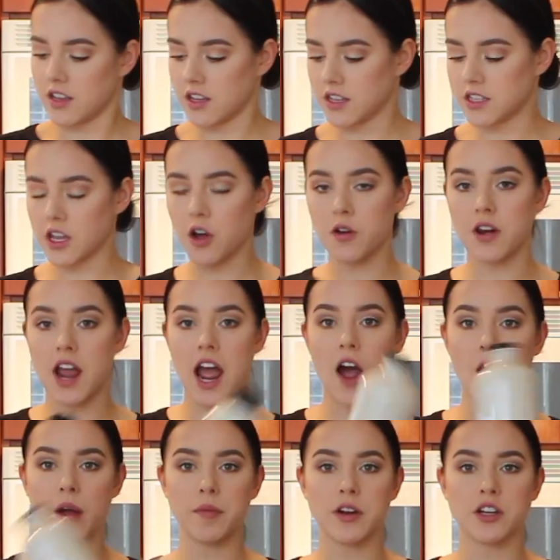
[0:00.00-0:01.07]
So
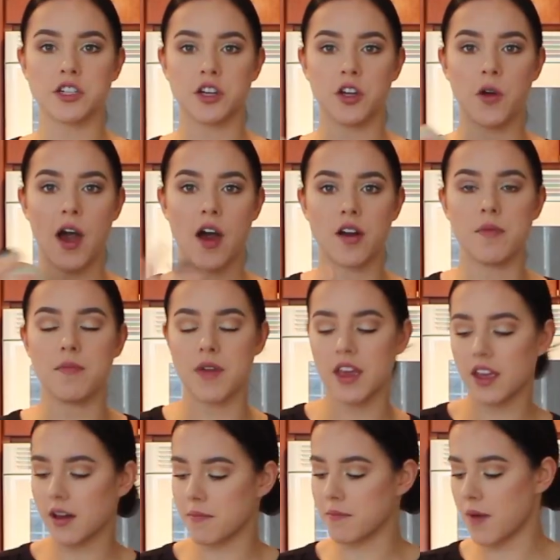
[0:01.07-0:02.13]
now I'm going to show you how to
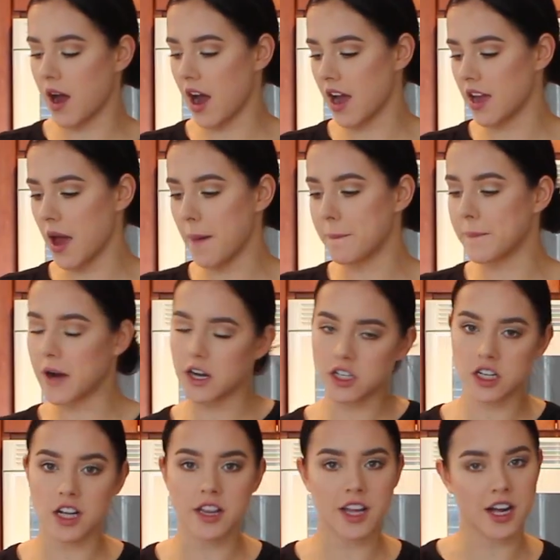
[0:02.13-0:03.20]
make my
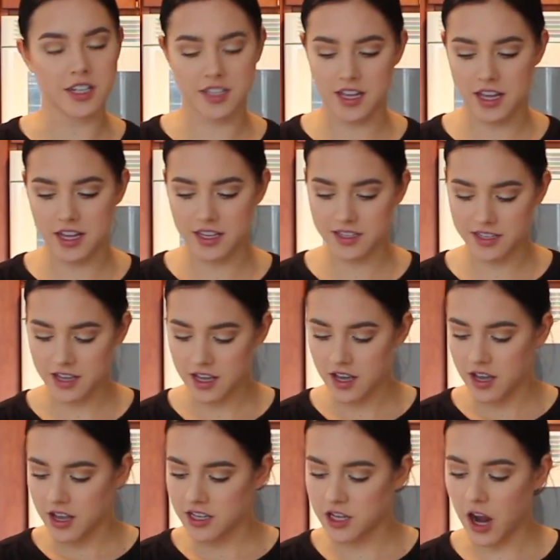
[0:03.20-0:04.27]
matcha lattes.
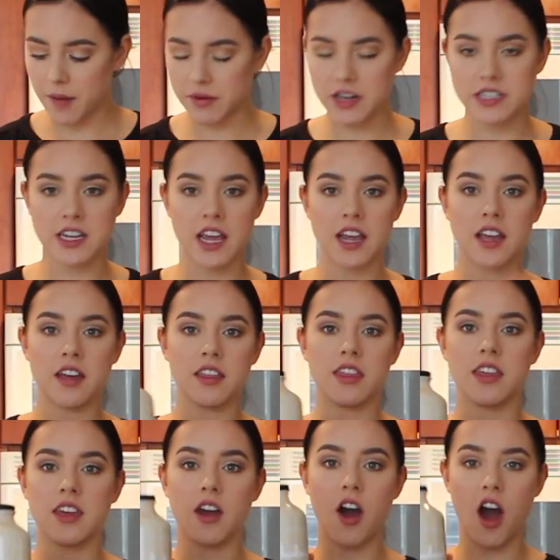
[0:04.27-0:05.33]
So I'm going to take
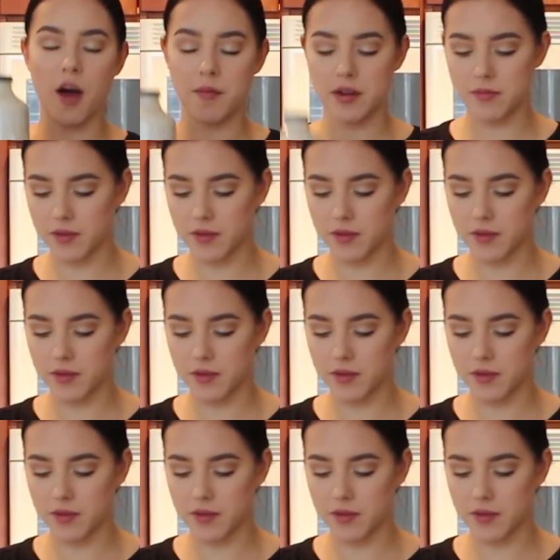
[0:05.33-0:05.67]
the almond